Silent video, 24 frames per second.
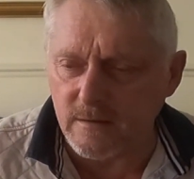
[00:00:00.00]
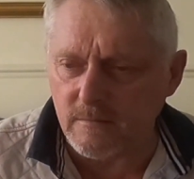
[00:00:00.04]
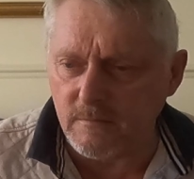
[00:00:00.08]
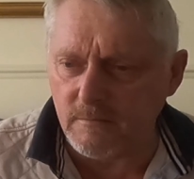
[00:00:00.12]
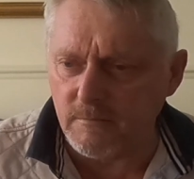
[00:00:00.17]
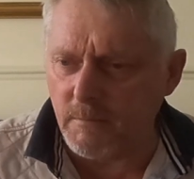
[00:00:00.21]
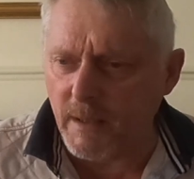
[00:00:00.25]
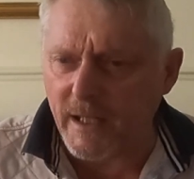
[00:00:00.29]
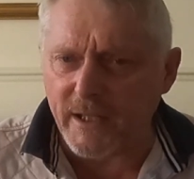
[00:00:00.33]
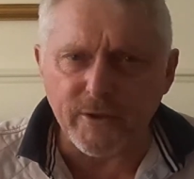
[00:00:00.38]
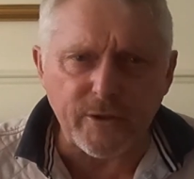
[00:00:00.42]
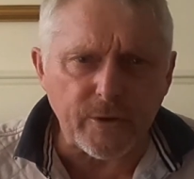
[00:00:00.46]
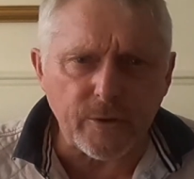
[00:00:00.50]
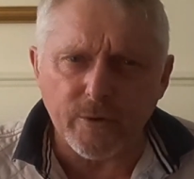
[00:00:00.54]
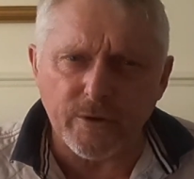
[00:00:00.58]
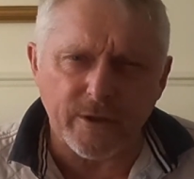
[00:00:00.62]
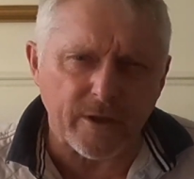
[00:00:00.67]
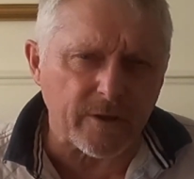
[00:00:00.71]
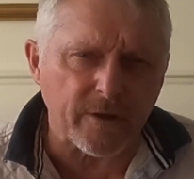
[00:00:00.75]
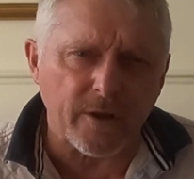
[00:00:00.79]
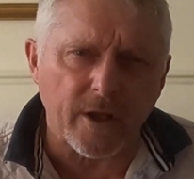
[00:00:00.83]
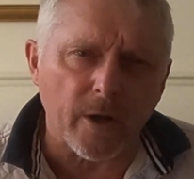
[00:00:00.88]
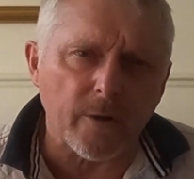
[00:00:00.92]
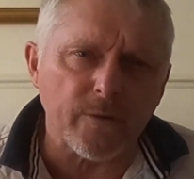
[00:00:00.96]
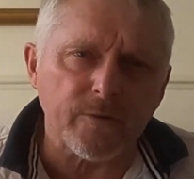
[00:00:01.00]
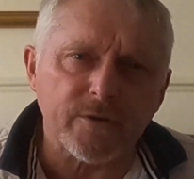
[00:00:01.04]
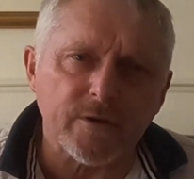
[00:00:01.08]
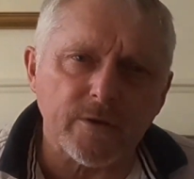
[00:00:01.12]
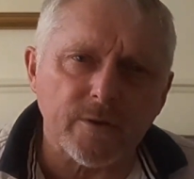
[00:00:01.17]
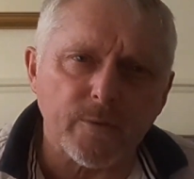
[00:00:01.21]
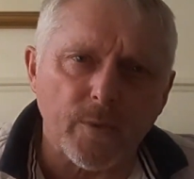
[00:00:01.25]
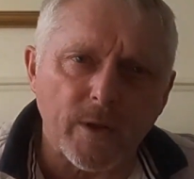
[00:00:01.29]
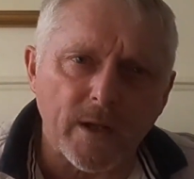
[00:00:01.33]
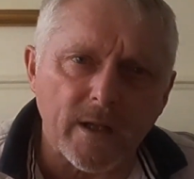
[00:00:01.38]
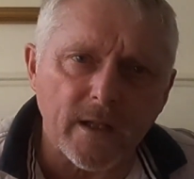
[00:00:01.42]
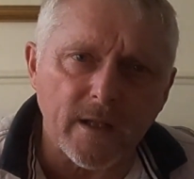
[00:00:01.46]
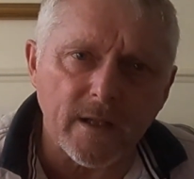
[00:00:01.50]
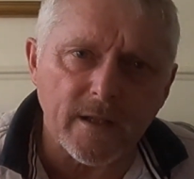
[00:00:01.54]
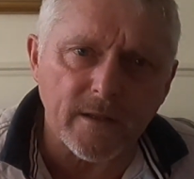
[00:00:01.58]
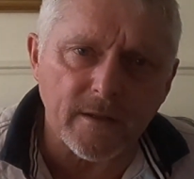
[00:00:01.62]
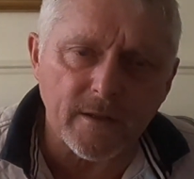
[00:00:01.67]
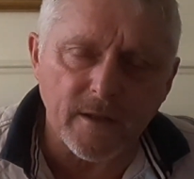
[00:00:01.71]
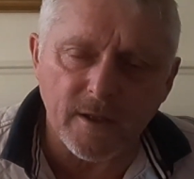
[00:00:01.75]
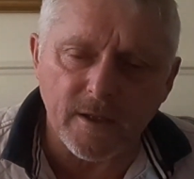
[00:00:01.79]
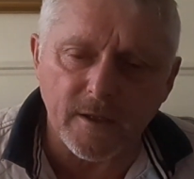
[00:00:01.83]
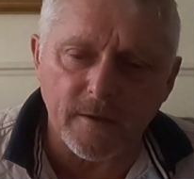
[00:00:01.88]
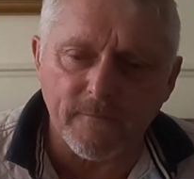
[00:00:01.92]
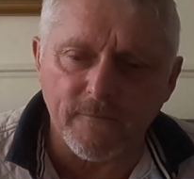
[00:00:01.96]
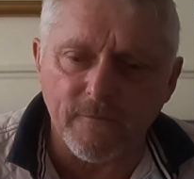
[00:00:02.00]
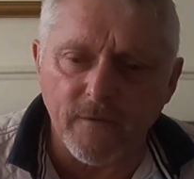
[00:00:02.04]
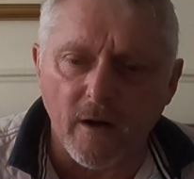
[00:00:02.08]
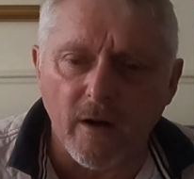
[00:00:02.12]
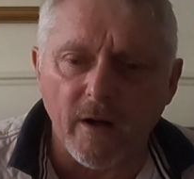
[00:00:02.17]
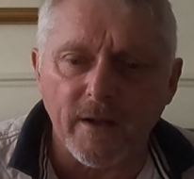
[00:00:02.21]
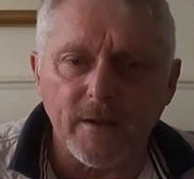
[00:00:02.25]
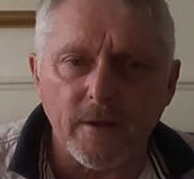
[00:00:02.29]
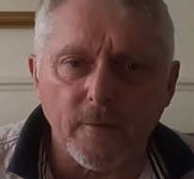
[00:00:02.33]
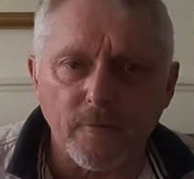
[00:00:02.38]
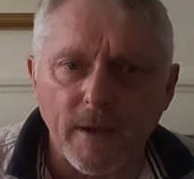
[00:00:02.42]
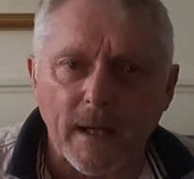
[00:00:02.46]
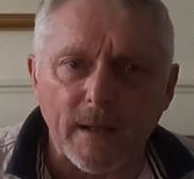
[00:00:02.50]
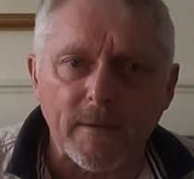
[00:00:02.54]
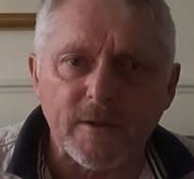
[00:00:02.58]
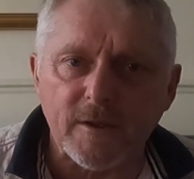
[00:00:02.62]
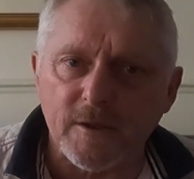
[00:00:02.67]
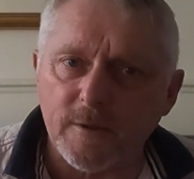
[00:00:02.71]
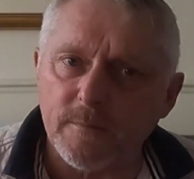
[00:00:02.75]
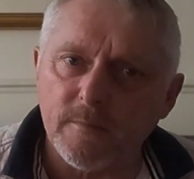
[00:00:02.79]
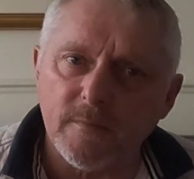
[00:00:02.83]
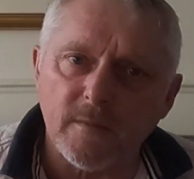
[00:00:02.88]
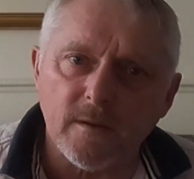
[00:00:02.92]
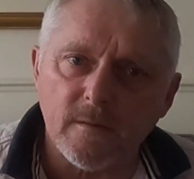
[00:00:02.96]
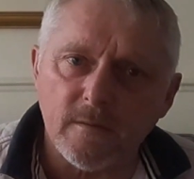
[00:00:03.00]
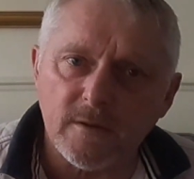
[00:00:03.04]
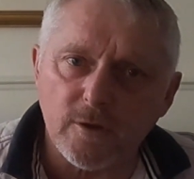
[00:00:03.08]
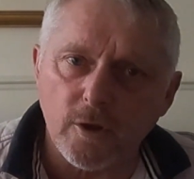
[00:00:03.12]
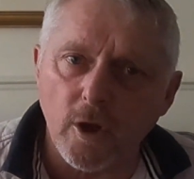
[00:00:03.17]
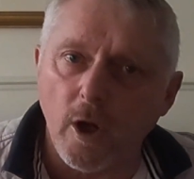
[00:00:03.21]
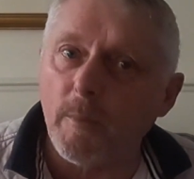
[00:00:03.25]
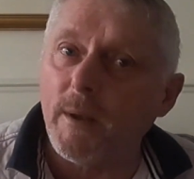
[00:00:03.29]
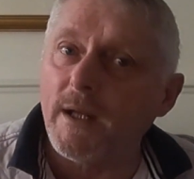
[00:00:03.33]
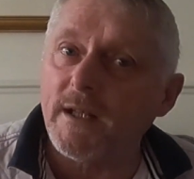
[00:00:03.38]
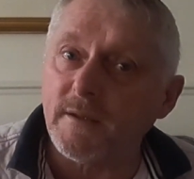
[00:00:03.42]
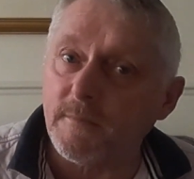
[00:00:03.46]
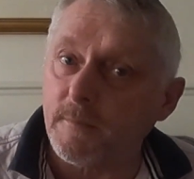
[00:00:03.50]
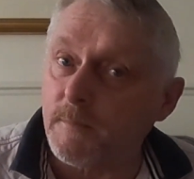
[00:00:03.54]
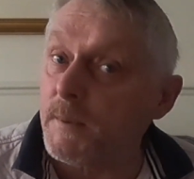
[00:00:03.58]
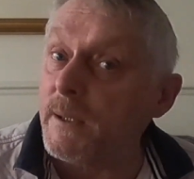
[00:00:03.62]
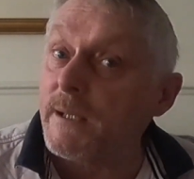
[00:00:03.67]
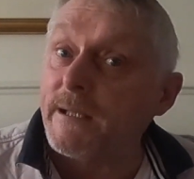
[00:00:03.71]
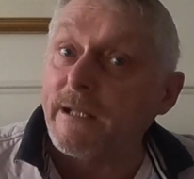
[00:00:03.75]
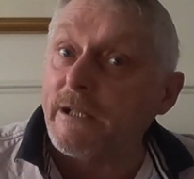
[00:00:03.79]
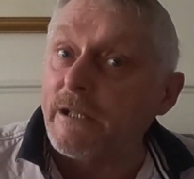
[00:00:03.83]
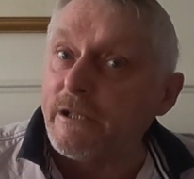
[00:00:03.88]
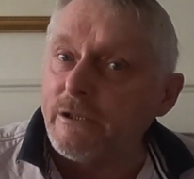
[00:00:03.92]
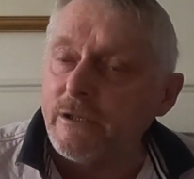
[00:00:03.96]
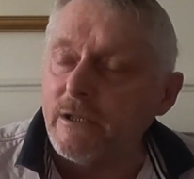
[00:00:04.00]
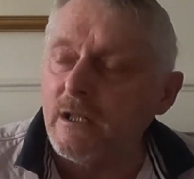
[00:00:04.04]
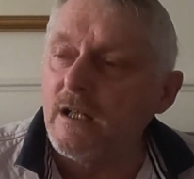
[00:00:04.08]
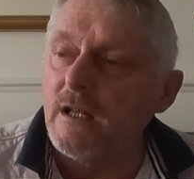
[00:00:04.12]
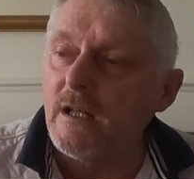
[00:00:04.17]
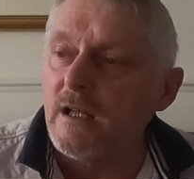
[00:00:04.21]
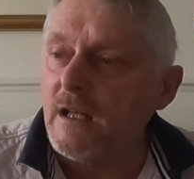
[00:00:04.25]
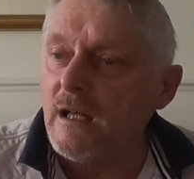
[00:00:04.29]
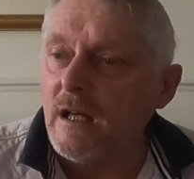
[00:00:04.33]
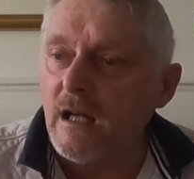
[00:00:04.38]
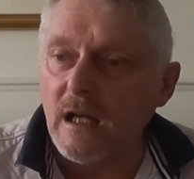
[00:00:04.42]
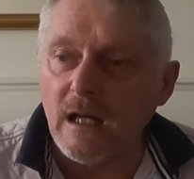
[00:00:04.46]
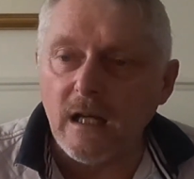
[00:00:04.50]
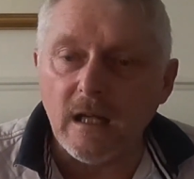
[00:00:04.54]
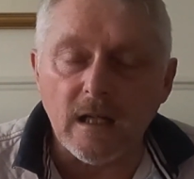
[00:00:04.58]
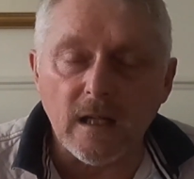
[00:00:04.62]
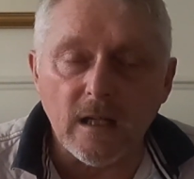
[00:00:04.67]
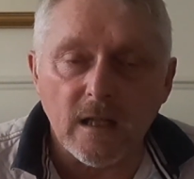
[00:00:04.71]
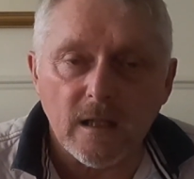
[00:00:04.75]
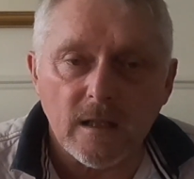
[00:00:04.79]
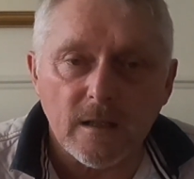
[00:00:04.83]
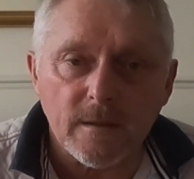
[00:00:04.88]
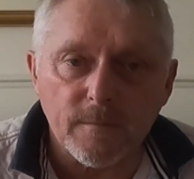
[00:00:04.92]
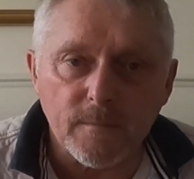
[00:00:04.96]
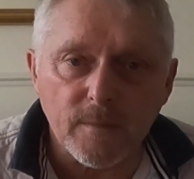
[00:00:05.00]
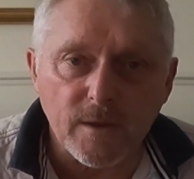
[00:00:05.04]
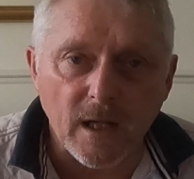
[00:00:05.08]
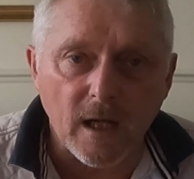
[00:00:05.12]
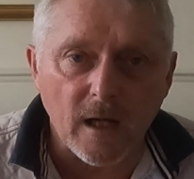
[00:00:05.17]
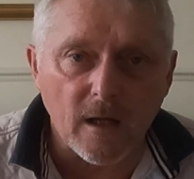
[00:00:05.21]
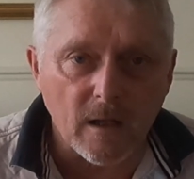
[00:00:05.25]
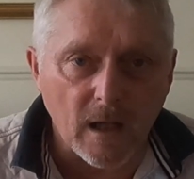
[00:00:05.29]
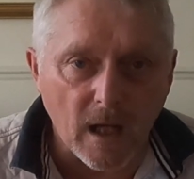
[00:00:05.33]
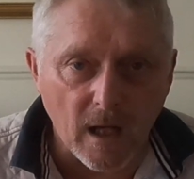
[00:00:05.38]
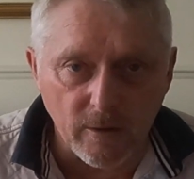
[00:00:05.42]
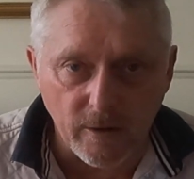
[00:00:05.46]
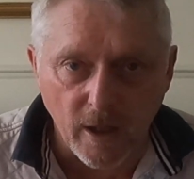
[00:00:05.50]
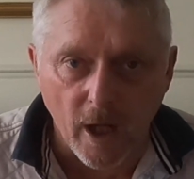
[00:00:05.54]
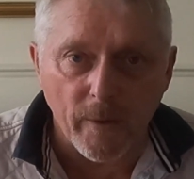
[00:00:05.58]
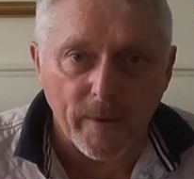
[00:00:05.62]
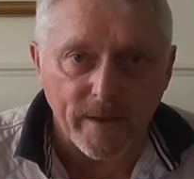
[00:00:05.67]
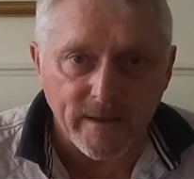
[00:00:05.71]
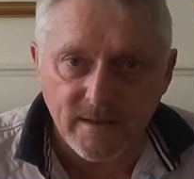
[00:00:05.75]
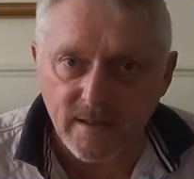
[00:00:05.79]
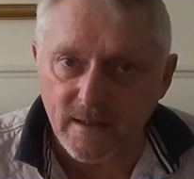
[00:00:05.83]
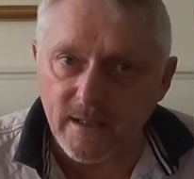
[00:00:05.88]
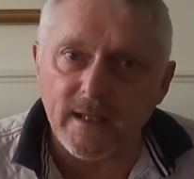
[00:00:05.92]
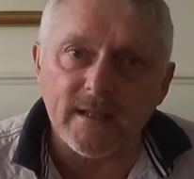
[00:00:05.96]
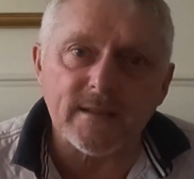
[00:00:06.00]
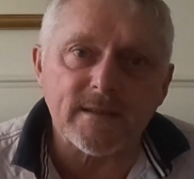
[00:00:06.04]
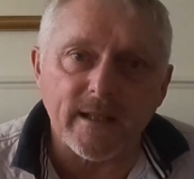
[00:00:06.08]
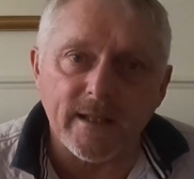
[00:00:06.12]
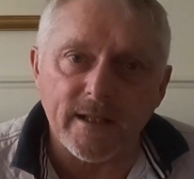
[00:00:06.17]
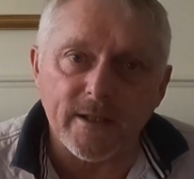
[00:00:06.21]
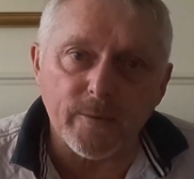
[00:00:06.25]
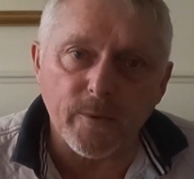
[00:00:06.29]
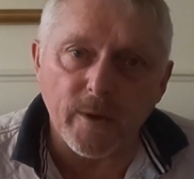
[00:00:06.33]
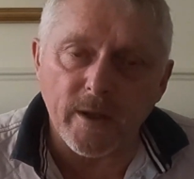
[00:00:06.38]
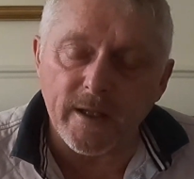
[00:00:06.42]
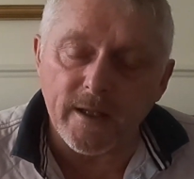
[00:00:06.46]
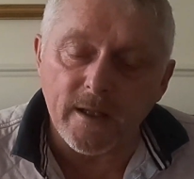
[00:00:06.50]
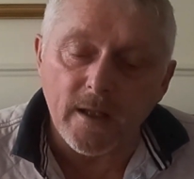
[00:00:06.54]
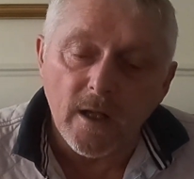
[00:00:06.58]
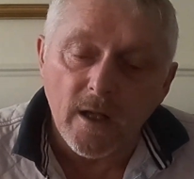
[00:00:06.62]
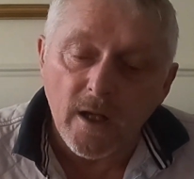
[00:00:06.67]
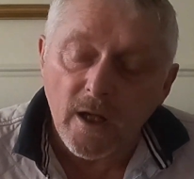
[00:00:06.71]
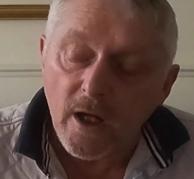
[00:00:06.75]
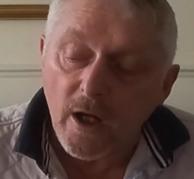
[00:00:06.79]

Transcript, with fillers: menu you can go to where you can find a random comment picker, but I'll go into that anyway.